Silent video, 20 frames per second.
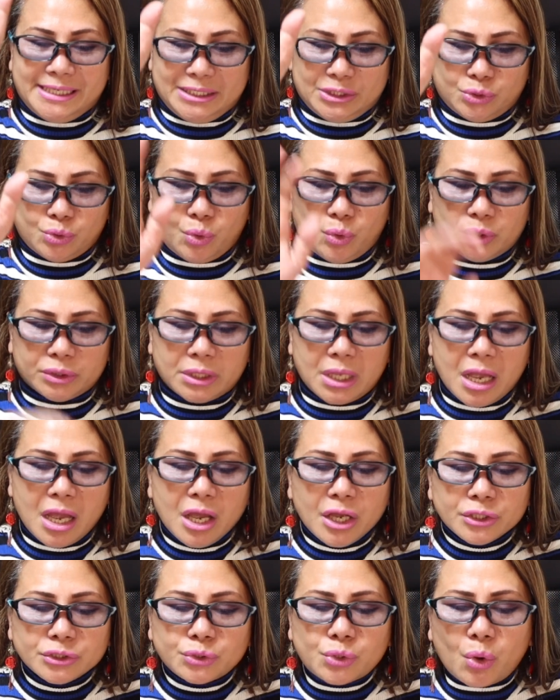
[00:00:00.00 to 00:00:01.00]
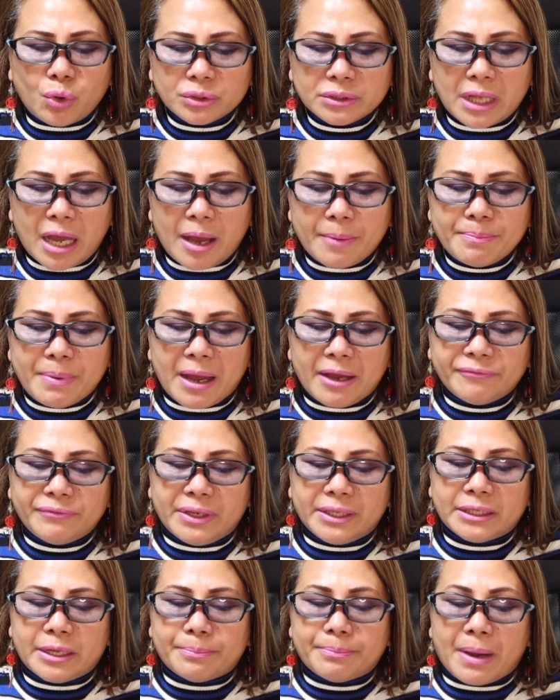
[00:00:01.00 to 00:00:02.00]
salt. Soak the
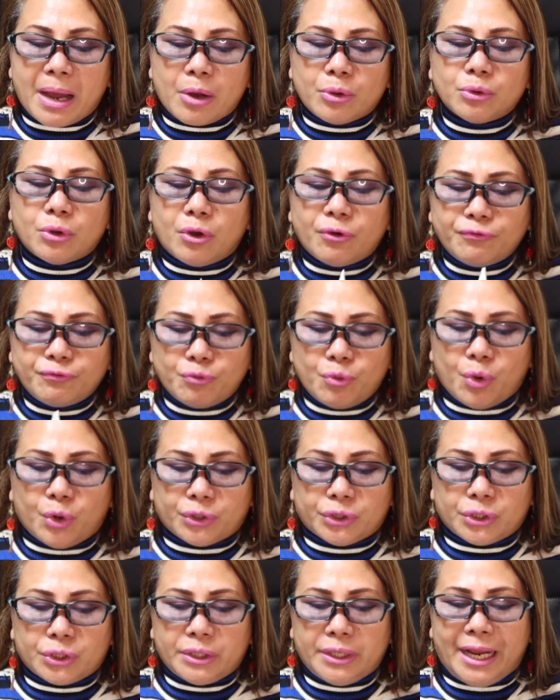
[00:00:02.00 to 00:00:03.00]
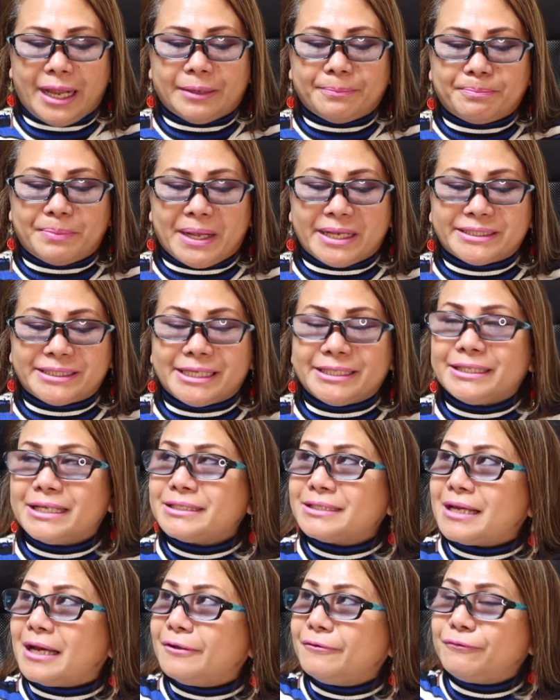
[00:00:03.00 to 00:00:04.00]
above in a bowl of water and place in
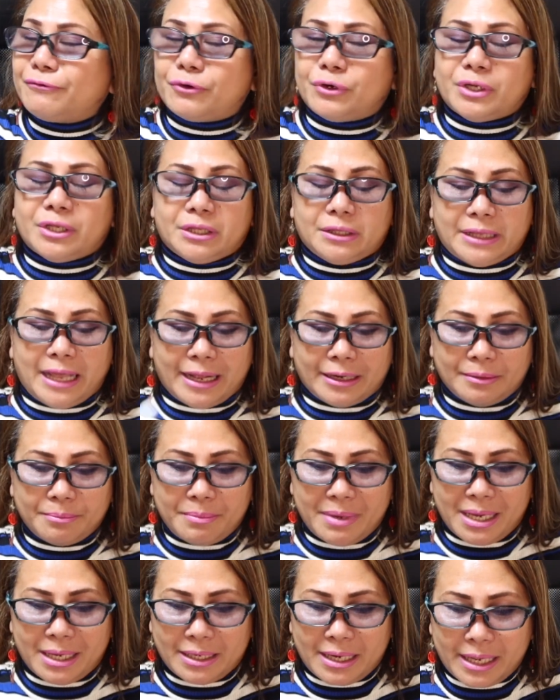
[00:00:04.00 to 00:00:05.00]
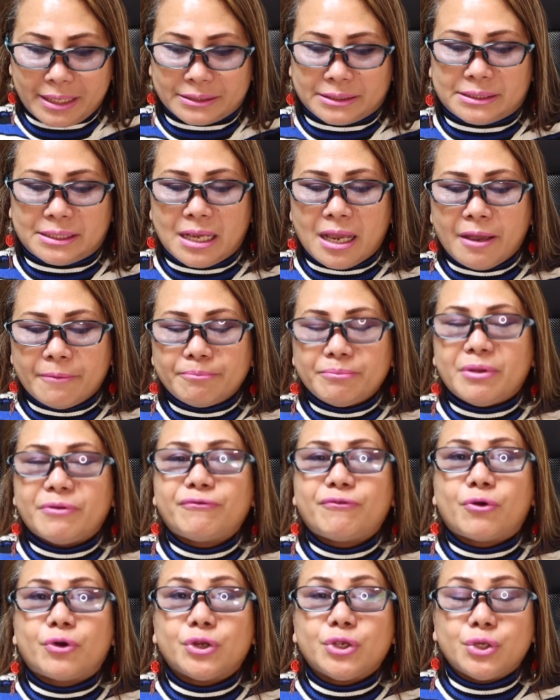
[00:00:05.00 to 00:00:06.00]
the sun for 10 minutes
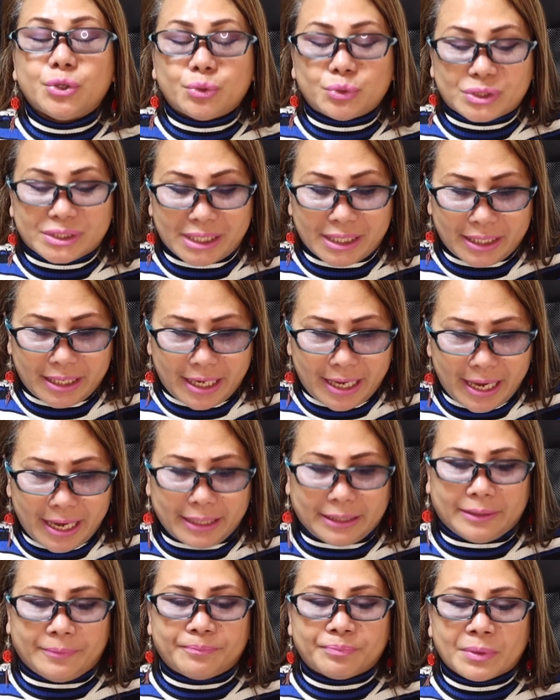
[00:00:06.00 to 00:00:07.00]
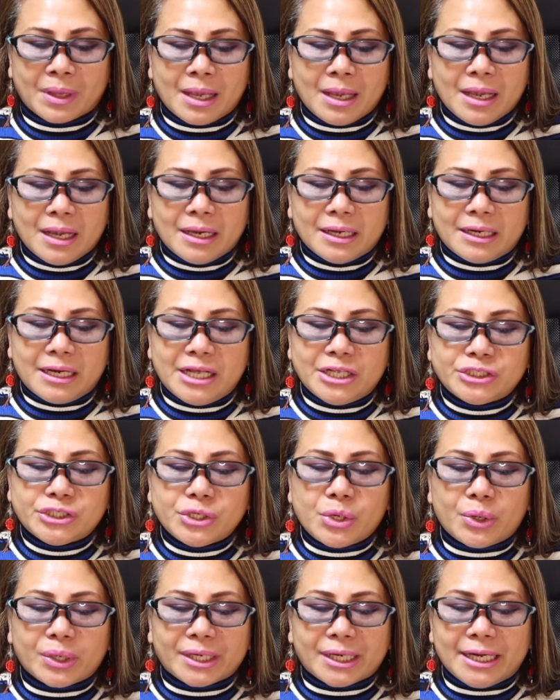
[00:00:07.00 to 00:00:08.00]
before using it.
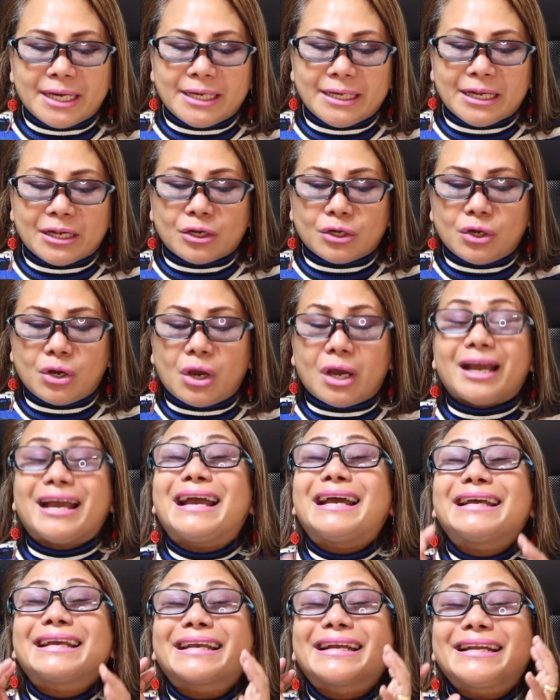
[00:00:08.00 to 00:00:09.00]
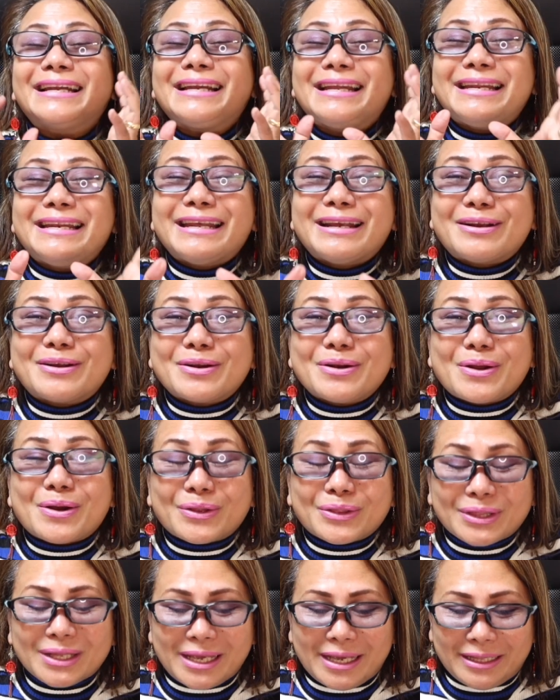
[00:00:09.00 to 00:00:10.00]
Rinse your cleaning
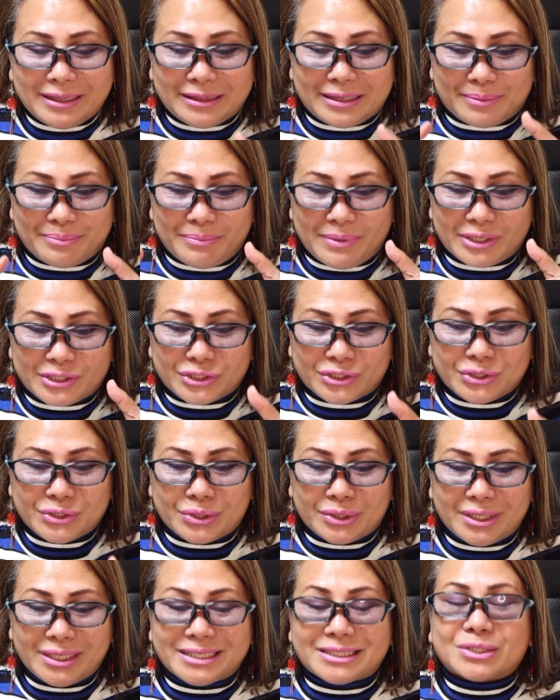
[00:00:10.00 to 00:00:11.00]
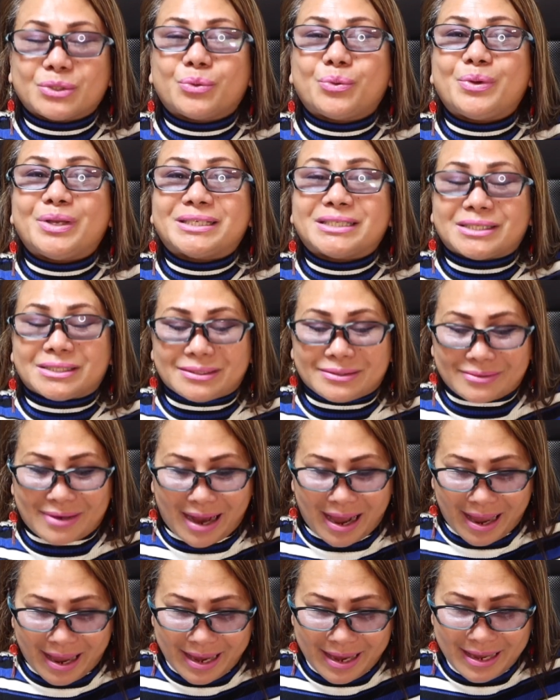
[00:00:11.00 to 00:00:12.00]
cloth in the mixture, squeeze
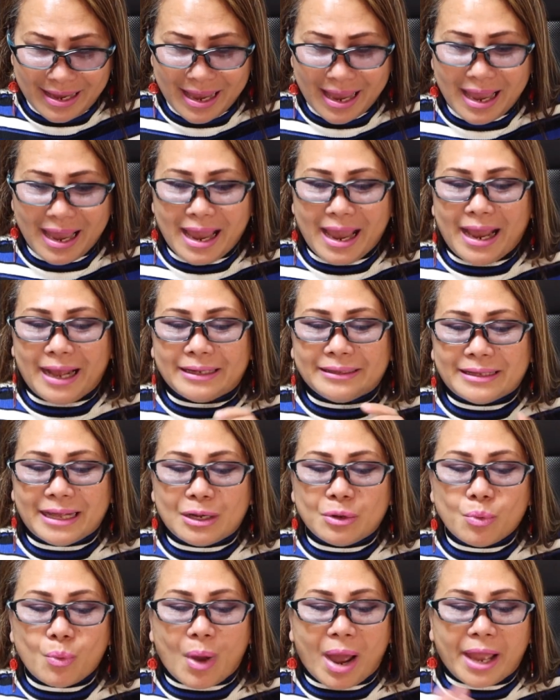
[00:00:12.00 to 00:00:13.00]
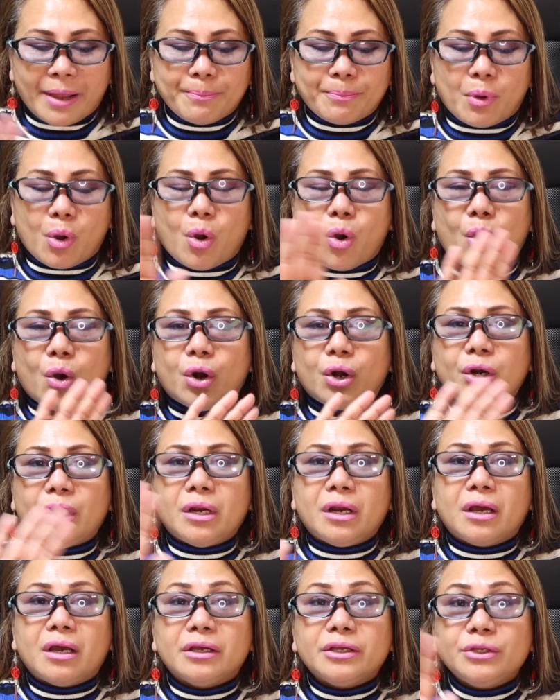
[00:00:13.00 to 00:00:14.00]
dry, and then wipe
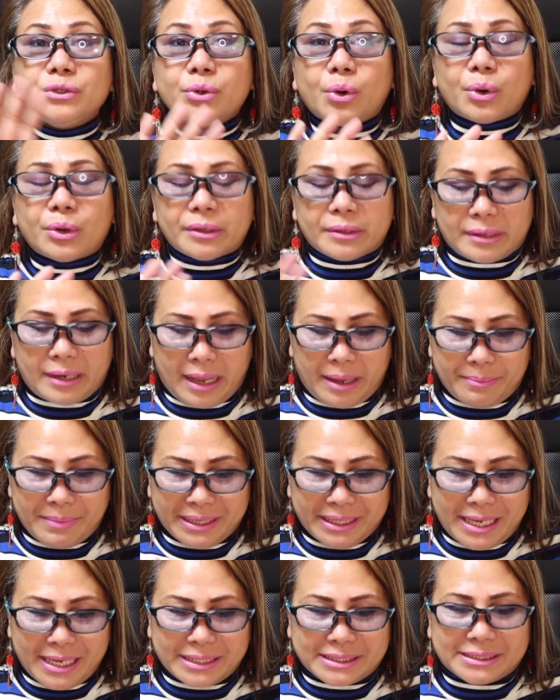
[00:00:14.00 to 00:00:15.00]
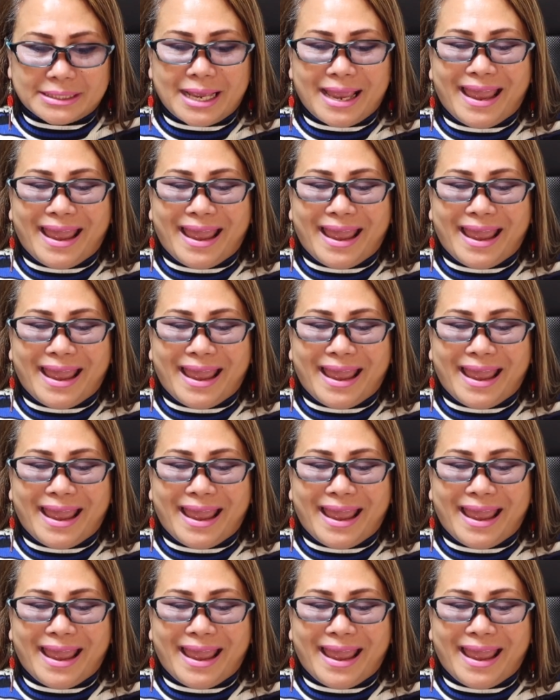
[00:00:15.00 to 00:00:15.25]
all your remedies,